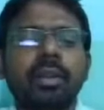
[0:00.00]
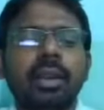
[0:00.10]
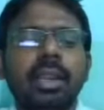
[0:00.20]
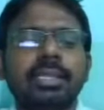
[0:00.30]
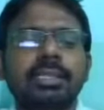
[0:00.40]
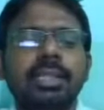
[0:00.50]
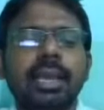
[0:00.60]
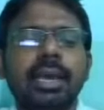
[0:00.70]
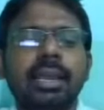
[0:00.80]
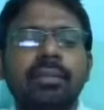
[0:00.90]
less
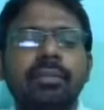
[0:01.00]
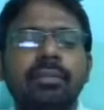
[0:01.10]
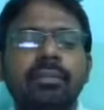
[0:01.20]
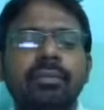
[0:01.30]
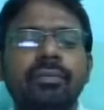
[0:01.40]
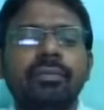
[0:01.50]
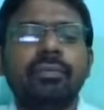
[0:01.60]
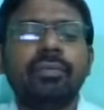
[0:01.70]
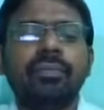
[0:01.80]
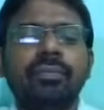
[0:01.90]
than
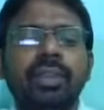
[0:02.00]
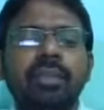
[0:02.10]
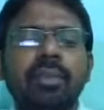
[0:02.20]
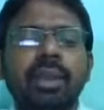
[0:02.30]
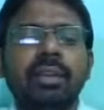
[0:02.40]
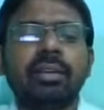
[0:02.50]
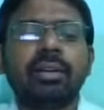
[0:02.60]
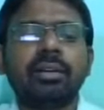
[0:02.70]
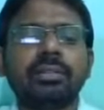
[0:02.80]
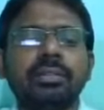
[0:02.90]
50
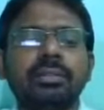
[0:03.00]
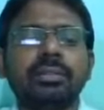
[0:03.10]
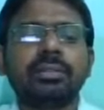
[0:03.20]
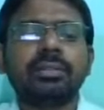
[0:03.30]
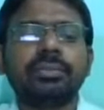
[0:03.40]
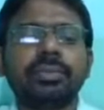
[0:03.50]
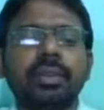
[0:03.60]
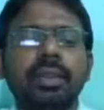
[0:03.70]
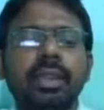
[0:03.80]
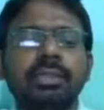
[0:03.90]
microns.
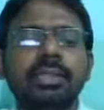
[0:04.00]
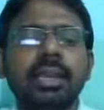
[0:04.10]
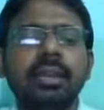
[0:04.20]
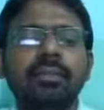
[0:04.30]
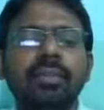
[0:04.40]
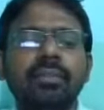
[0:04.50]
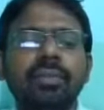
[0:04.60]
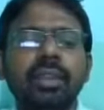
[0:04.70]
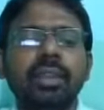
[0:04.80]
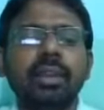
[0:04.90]
Less than
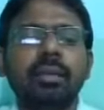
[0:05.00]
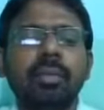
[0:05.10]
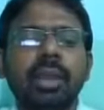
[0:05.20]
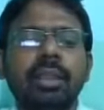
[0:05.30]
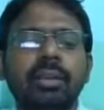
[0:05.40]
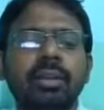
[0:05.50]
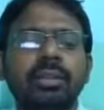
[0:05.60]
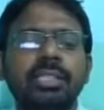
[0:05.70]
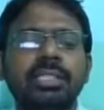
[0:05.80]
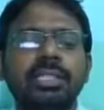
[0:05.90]
50
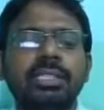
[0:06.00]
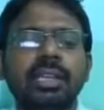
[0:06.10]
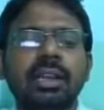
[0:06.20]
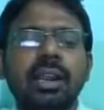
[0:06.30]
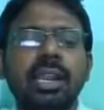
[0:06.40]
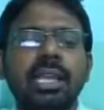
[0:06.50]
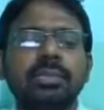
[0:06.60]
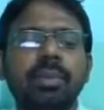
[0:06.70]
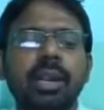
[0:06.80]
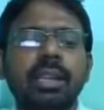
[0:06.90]
micron. This is the called as
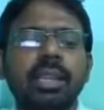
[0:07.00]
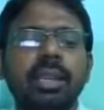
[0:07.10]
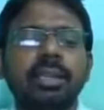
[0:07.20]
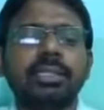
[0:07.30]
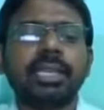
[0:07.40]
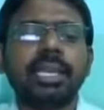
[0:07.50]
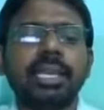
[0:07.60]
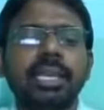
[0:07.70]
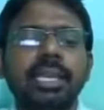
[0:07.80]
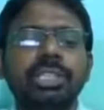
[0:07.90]
particle size
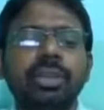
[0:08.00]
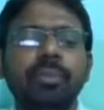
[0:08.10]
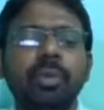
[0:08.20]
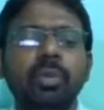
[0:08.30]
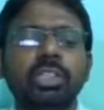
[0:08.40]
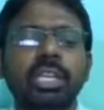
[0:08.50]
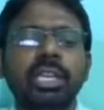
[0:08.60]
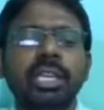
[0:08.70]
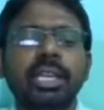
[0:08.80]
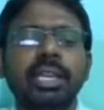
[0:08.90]
distribution
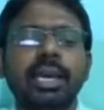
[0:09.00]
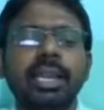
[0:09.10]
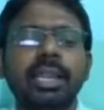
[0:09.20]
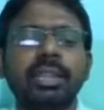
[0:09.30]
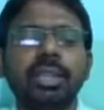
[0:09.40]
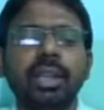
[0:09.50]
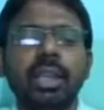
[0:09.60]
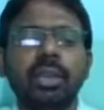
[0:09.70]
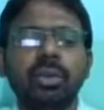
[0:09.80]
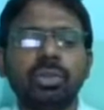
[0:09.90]
in inhalation
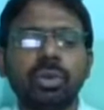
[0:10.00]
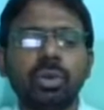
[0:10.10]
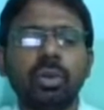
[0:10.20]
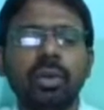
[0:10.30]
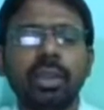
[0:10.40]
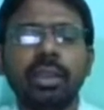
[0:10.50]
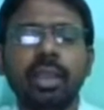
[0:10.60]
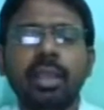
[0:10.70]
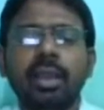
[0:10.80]
aerosol. Okay,